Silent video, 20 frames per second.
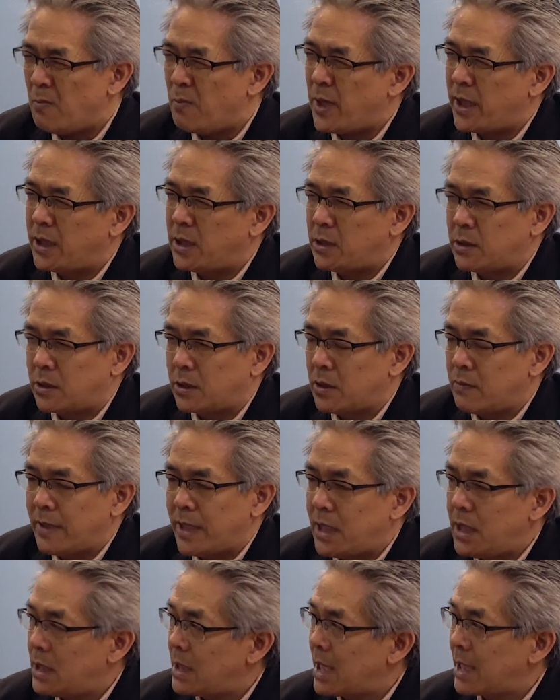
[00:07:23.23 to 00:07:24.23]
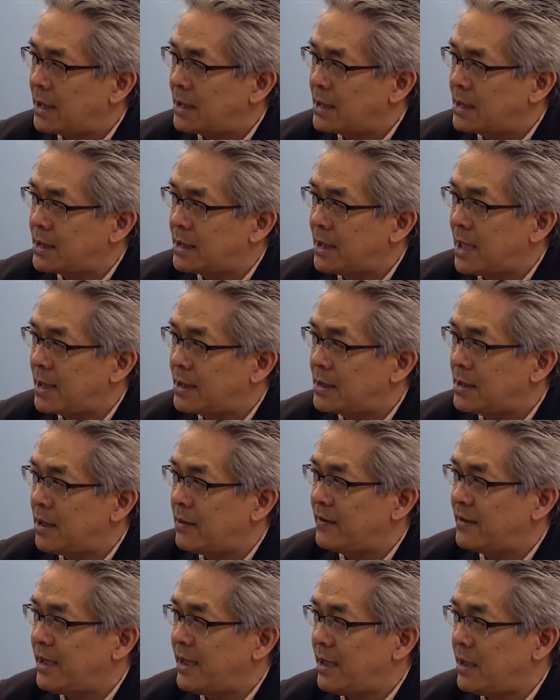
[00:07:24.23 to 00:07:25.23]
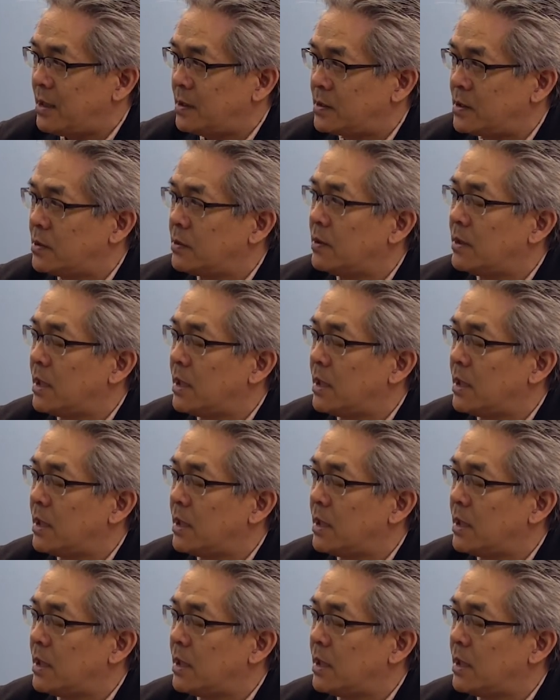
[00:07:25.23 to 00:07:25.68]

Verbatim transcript: But to me, that's that's not the answer.